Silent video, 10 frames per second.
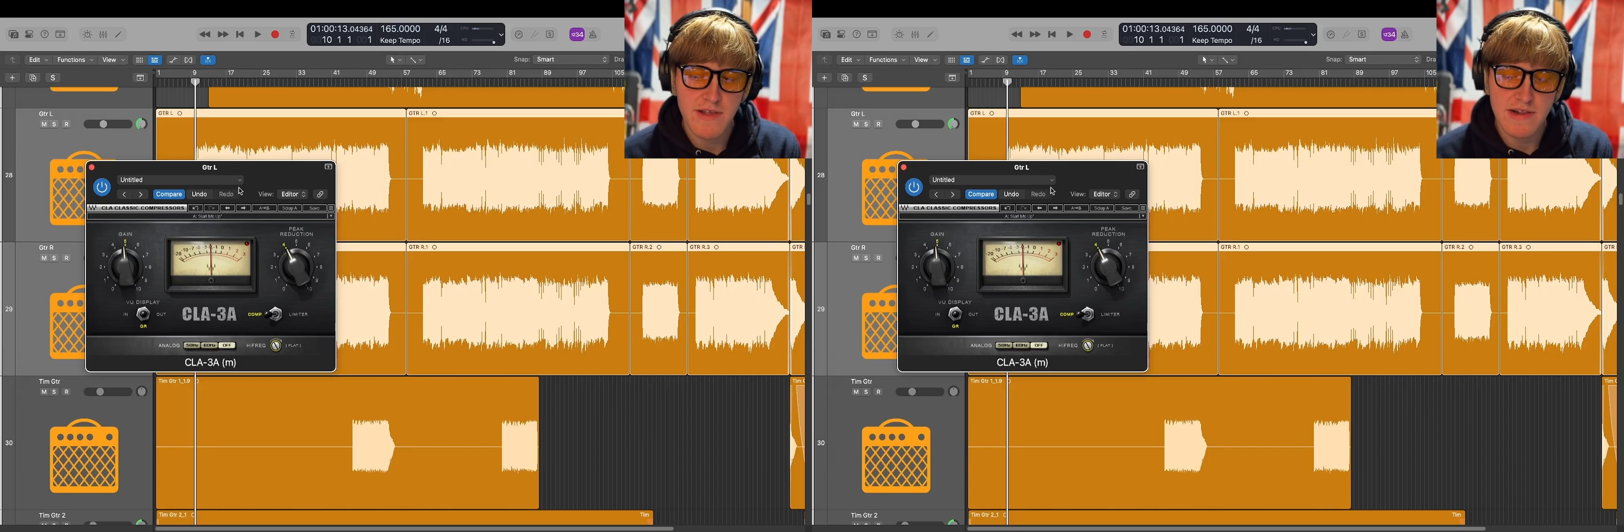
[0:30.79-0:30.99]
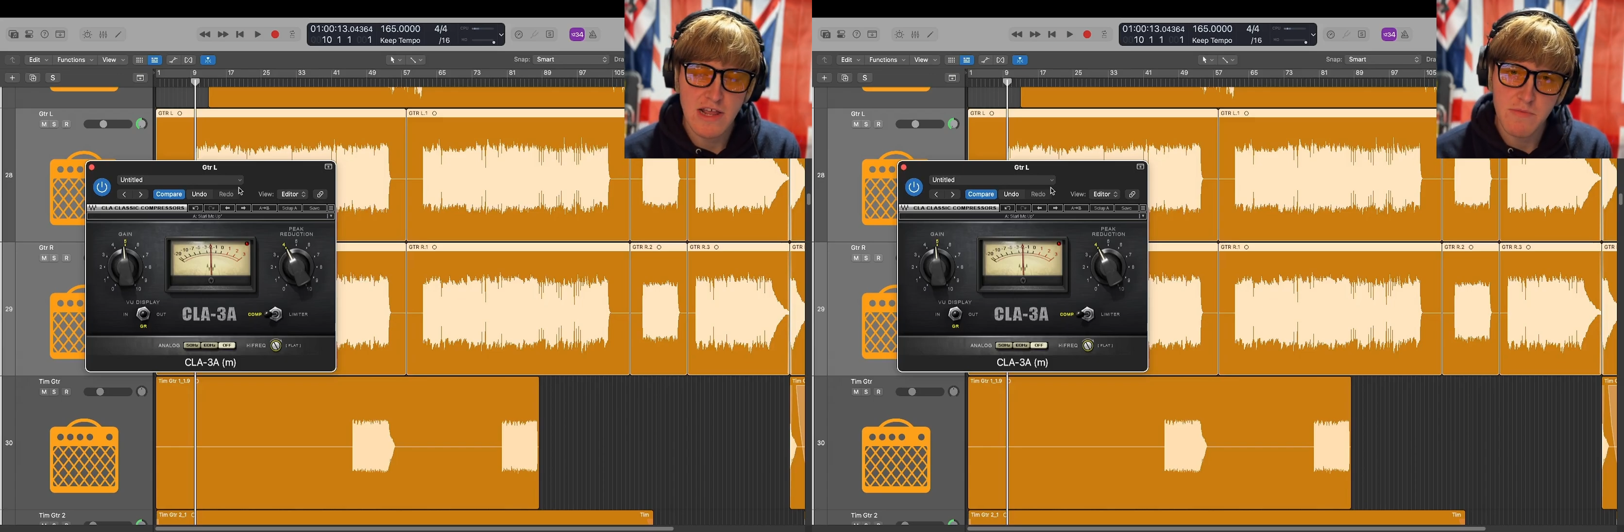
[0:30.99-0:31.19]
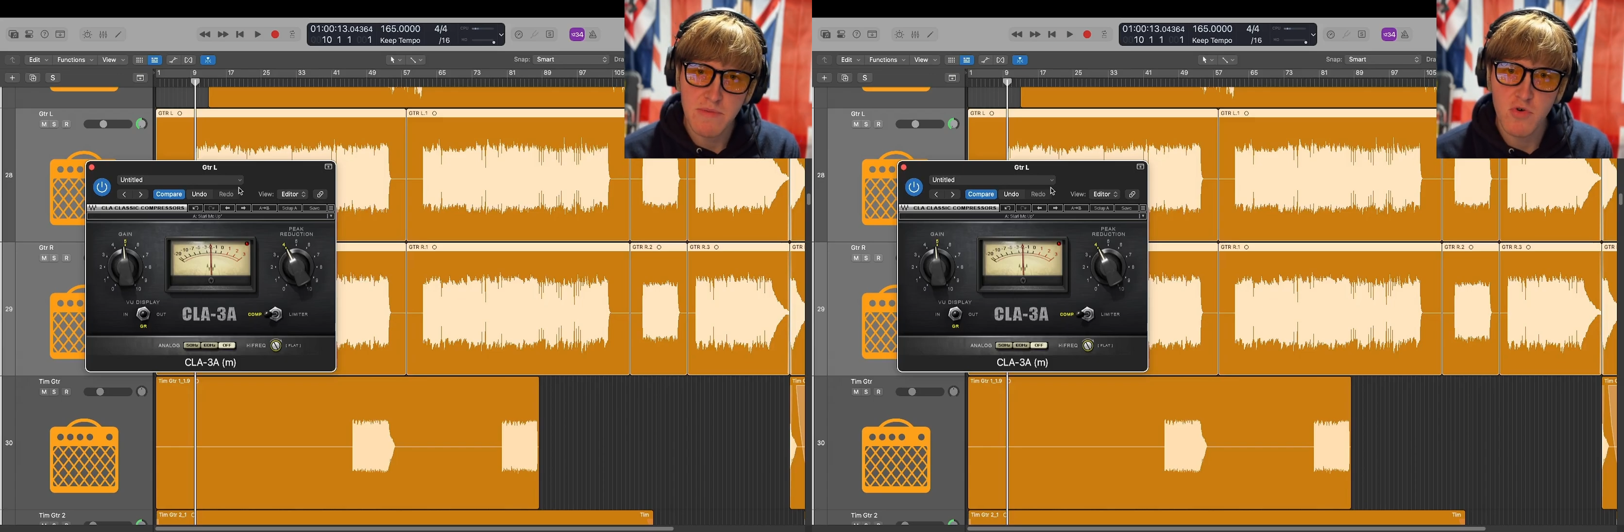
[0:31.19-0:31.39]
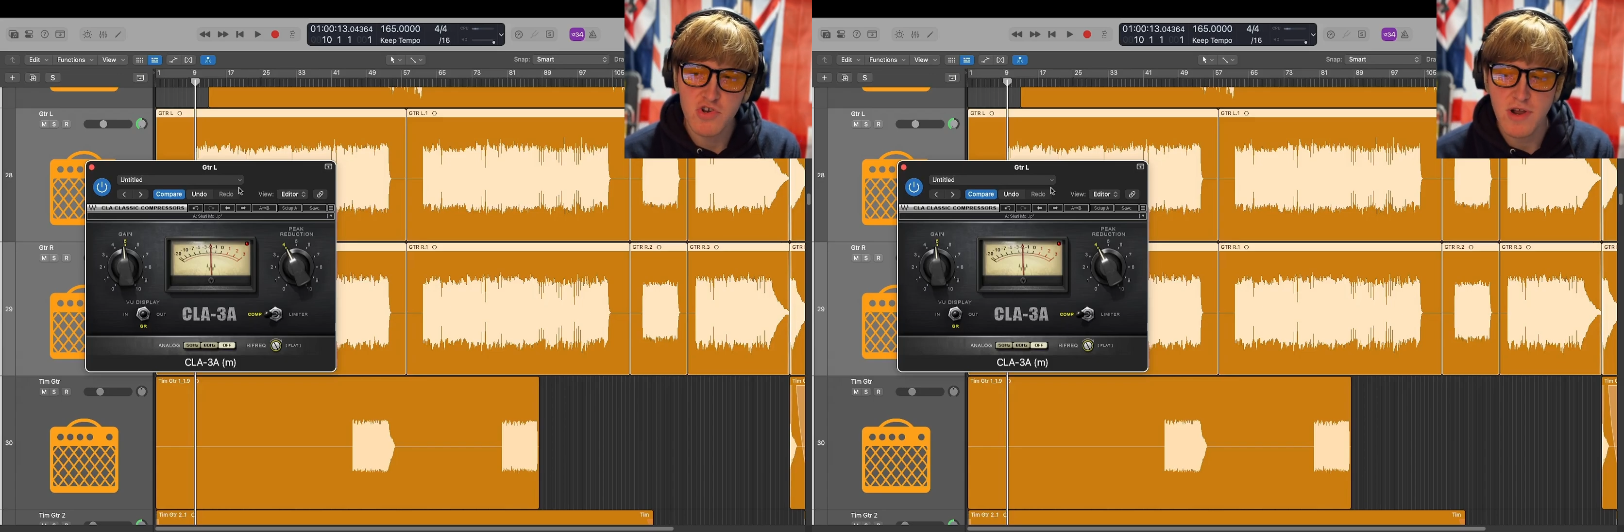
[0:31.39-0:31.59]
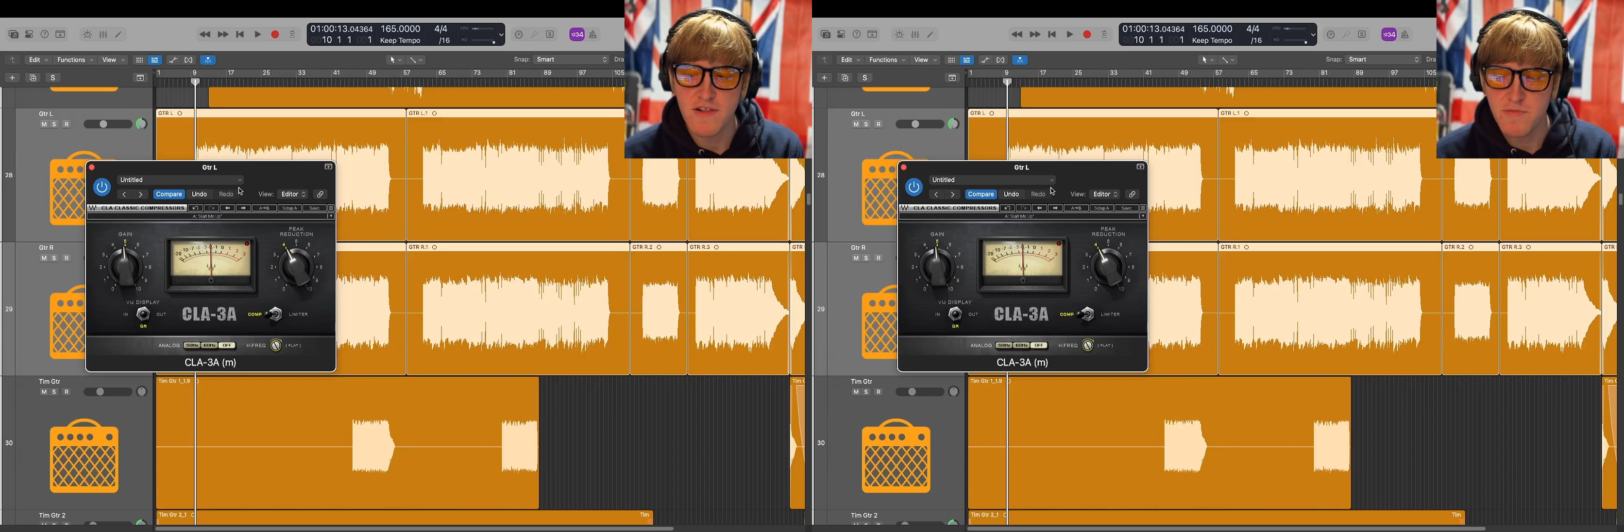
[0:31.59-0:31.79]
It's a little bit more
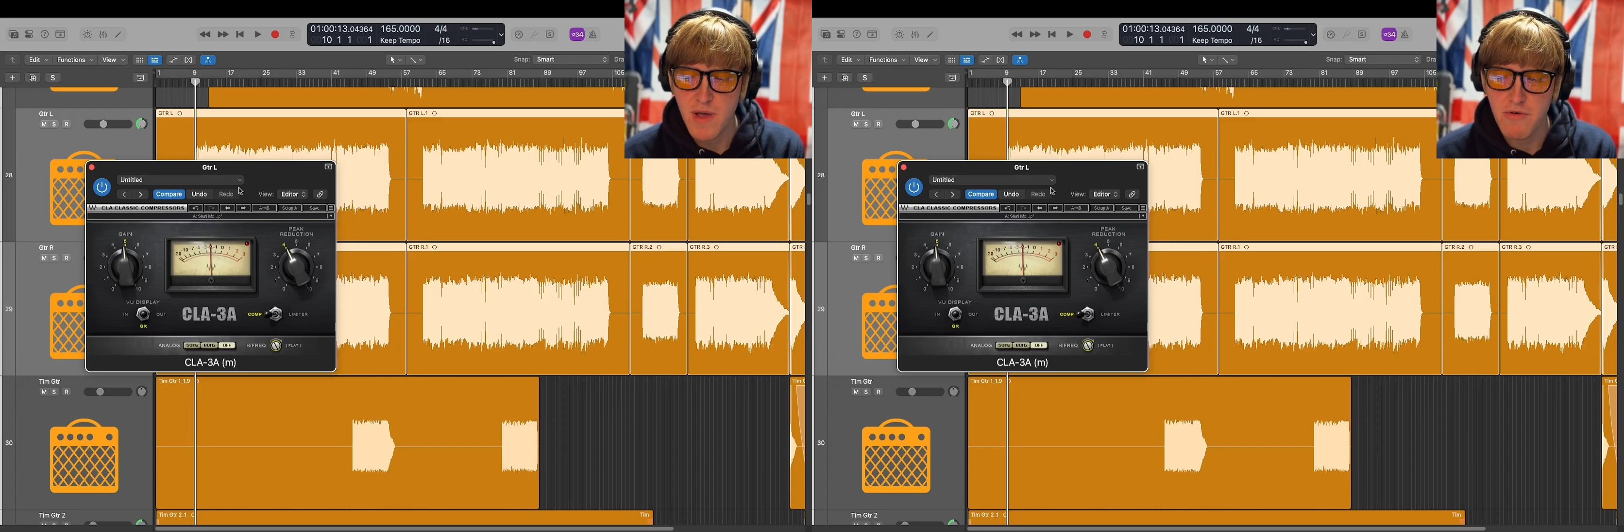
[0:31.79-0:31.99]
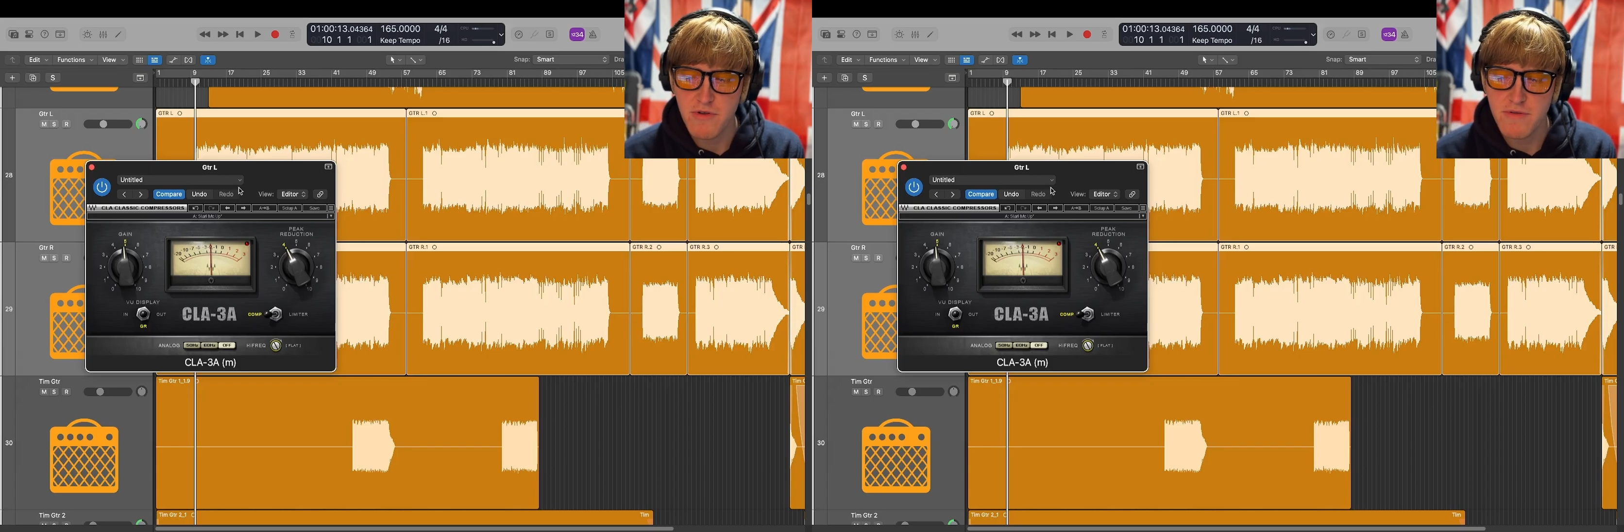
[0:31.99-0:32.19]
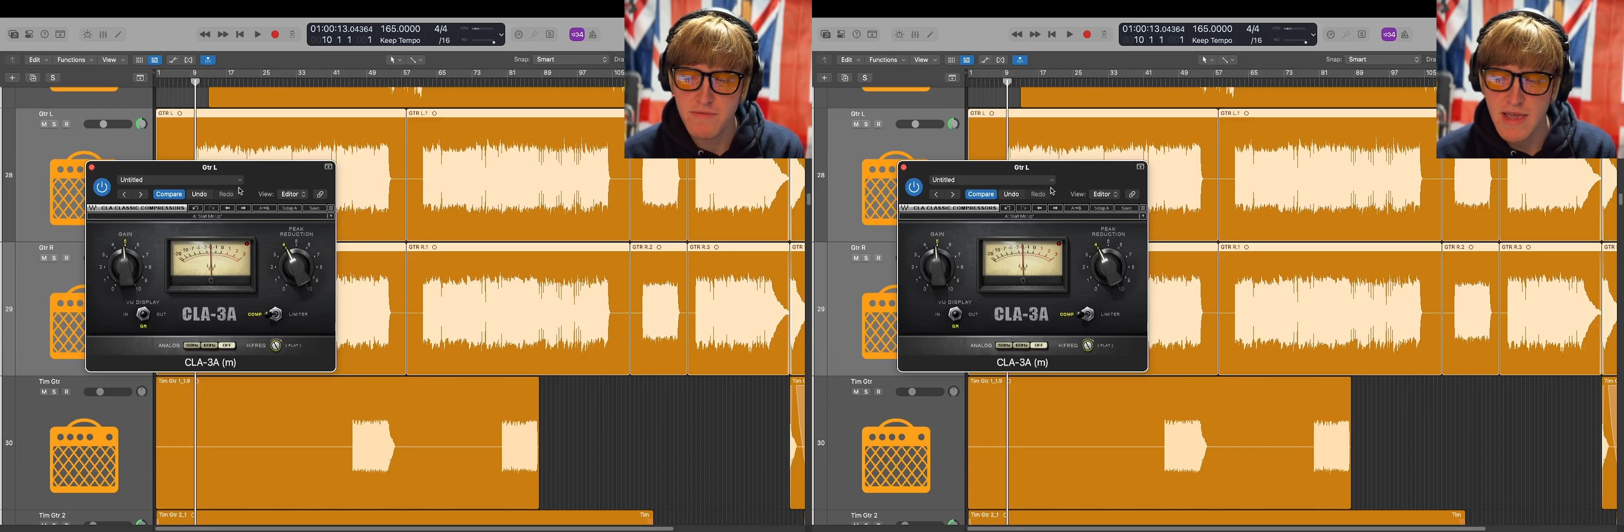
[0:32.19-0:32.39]
transparent,